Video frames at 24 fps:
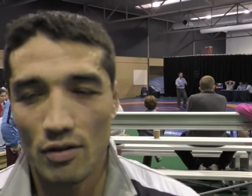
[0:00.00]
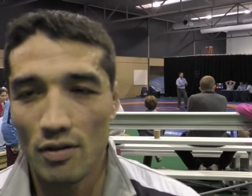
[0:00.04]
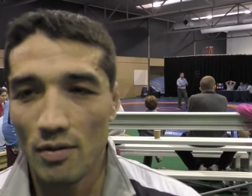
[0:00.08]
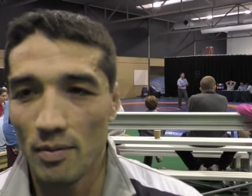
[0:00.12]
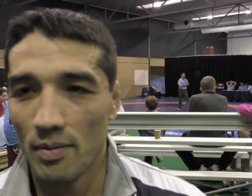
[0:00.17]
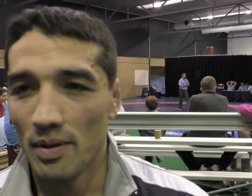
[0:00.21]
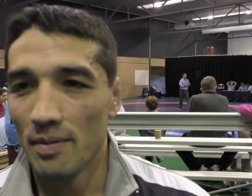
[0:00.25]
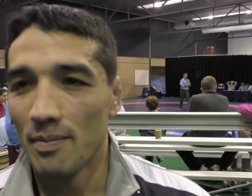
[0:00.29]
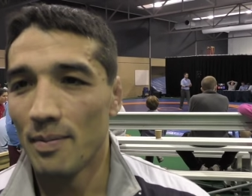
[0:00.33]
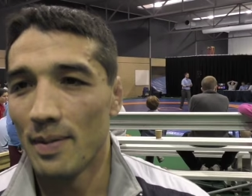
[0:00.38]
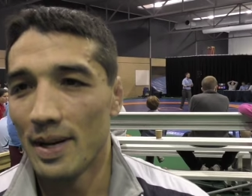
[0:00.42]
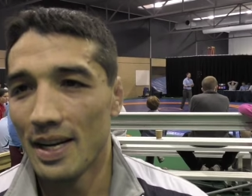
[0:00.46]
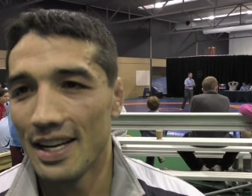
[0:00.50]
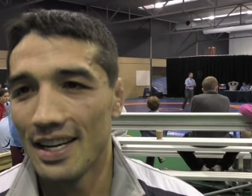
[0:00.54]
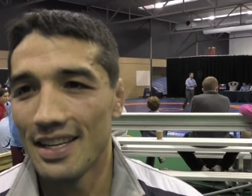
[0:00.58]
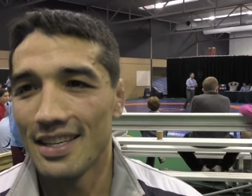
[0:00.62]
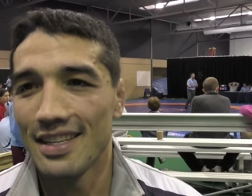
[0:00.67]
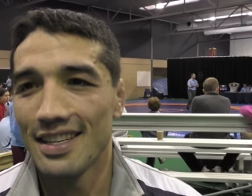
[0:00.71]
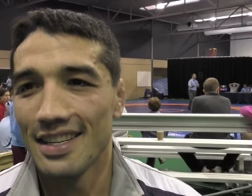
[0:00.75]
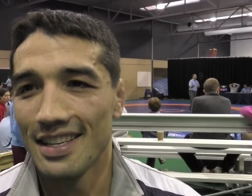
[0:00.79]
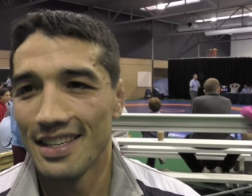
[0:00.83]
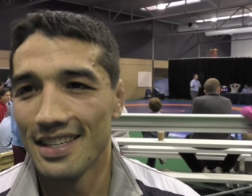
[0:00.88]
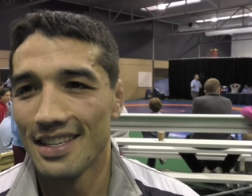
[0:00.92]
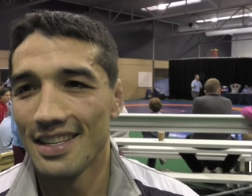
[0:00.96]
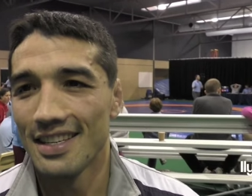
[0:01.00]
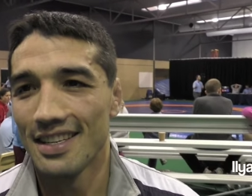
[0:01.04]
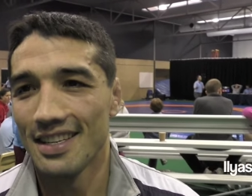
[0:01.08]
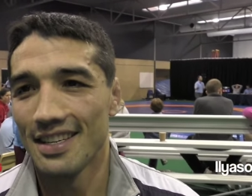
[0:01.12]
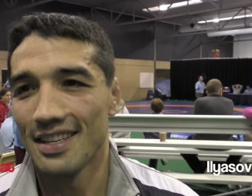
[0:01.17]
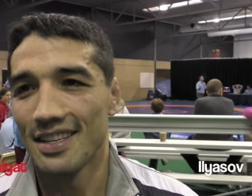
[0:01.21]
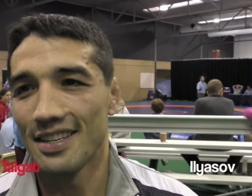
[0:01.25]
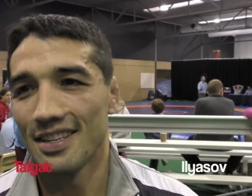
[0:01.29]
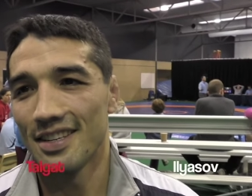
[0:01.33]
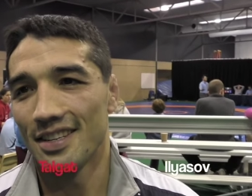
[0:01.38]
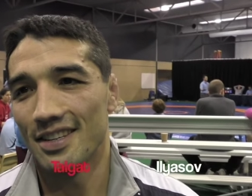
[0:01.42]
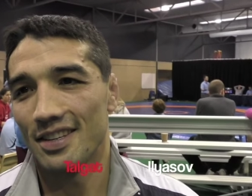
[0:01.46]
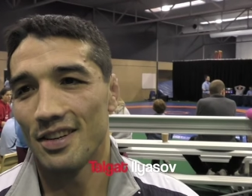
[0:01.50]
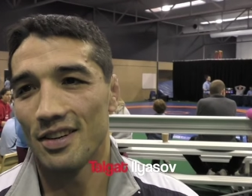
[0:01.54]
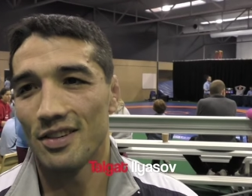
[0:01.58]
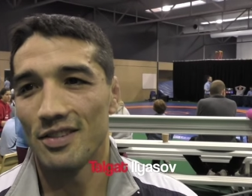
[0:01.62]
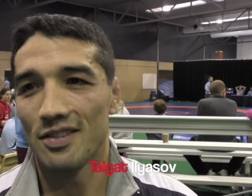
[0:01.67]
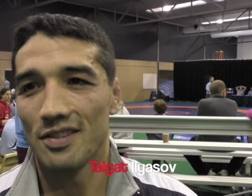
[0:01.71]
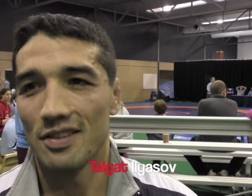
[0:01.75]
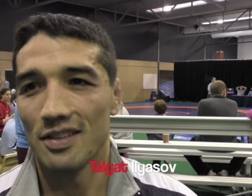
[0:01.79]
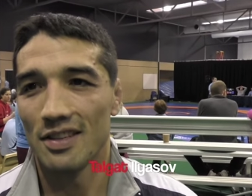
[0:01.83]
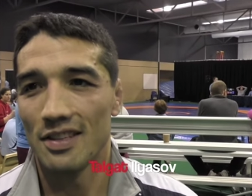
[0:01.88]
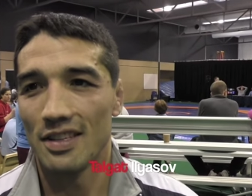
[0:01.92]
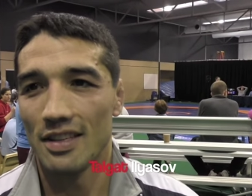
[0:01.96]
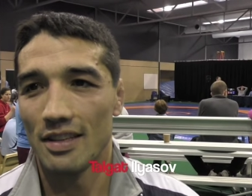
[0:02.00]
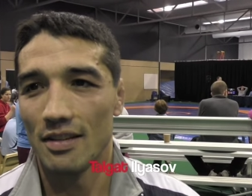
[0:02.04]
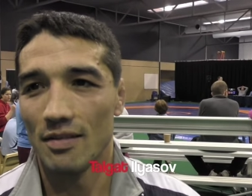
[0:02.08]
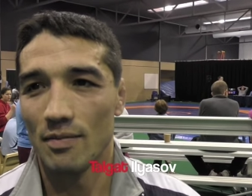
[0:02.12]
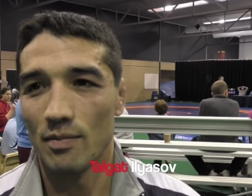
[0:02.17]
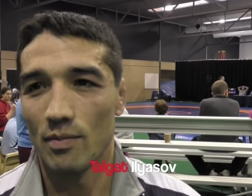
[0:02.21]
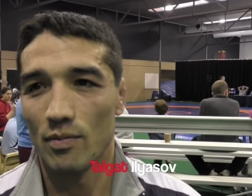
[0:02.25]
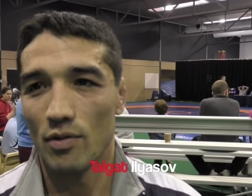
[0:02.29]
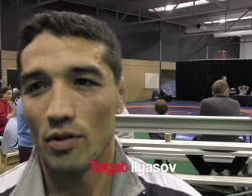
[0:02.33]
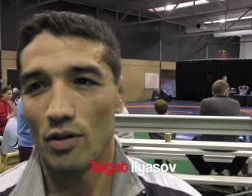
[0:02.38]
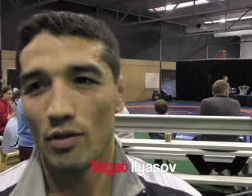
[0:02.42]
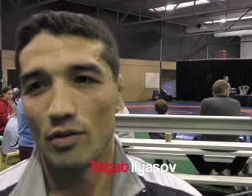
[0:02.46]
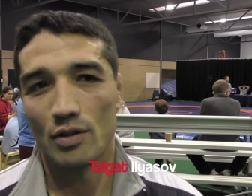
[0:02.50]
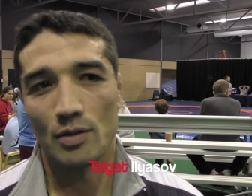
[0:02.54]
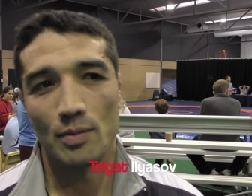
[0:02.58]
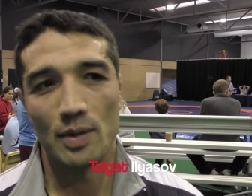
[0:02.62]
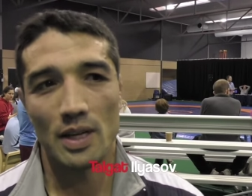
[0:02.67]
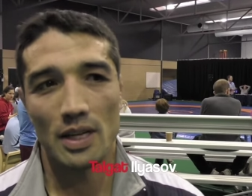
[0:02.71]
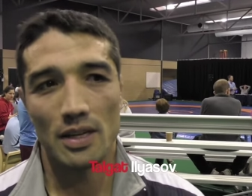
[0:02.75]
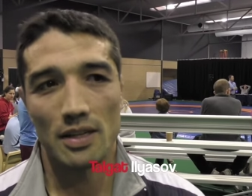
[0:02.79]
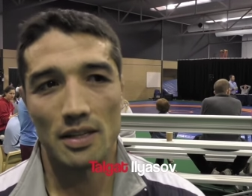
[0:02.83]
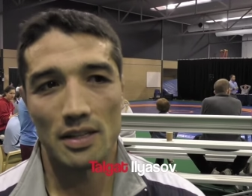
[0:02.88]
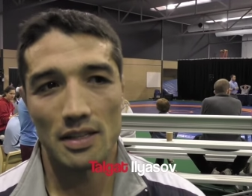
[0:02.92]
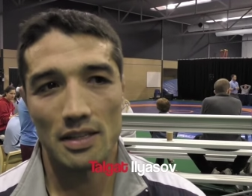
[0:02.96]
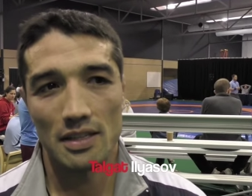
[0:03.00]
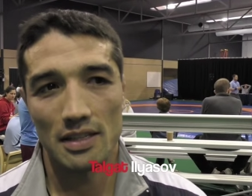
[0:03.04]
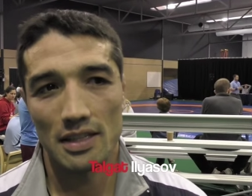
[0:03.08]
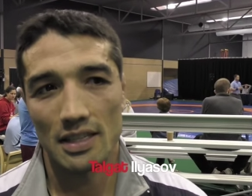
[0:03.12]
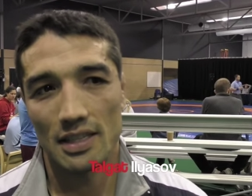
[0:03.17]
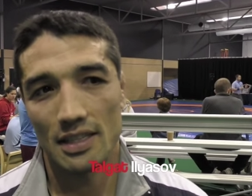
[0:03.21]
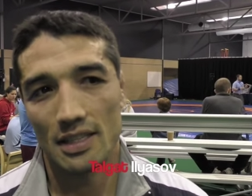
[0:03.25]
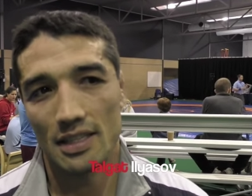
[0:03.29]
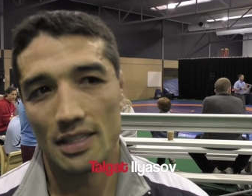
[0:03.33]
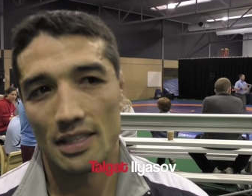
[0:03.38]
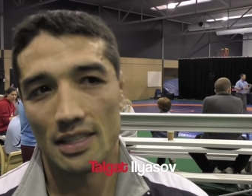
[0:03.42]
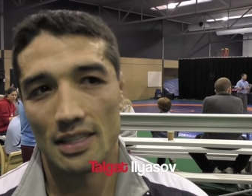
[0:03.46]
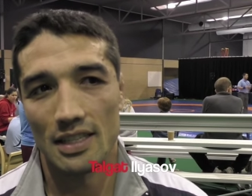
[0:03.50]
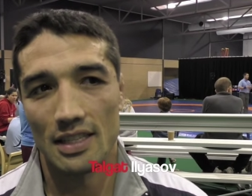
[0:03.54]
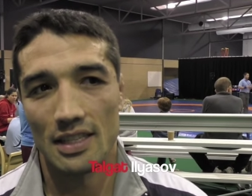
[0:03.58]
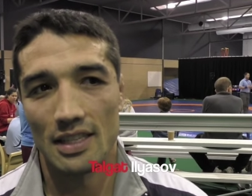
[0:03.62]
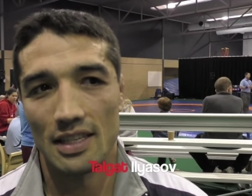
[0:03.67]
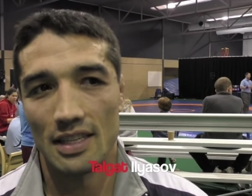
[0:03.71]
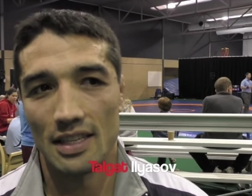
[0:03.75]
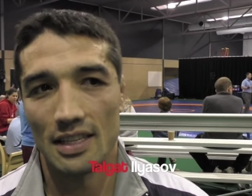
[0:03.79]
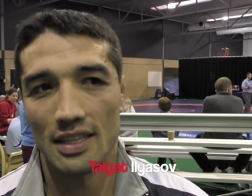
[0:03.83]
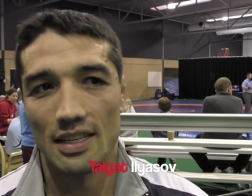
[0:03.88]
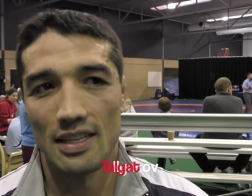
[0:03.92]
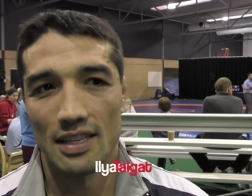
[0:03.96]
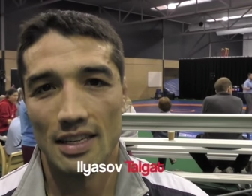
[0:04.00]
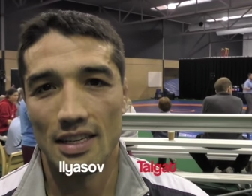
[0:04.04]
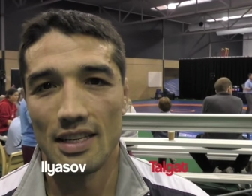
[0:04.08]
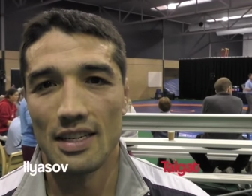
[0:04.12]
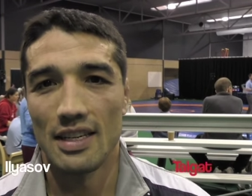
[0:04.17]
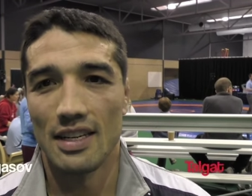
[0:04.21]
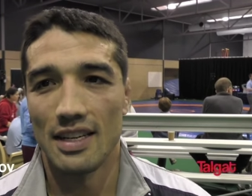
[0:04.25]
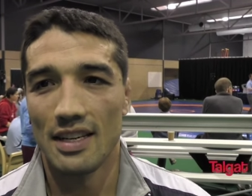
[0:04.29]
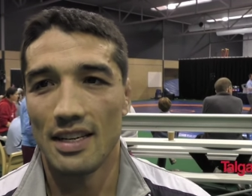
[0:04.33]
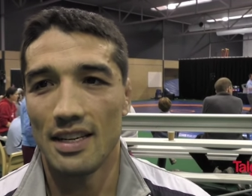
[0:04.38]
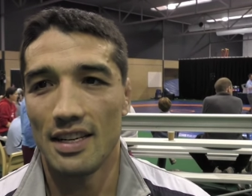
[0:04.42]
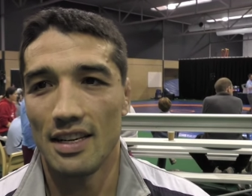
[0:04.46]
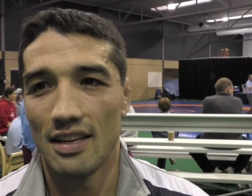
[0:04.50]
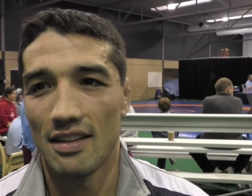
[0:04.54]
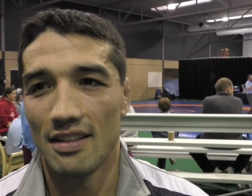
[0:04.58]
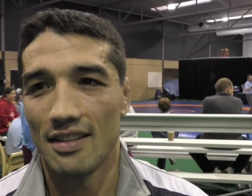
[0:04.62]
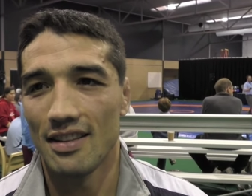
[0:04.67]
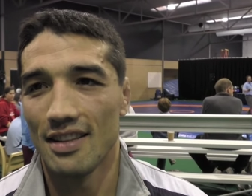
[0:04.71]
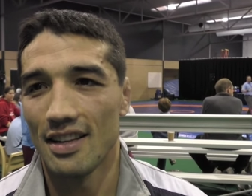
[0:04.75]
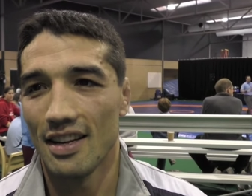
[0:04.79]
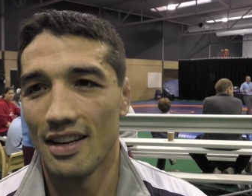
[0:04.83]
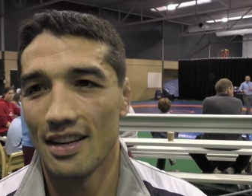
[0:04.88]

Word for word: have been better. You know, bronze medal is, yeah,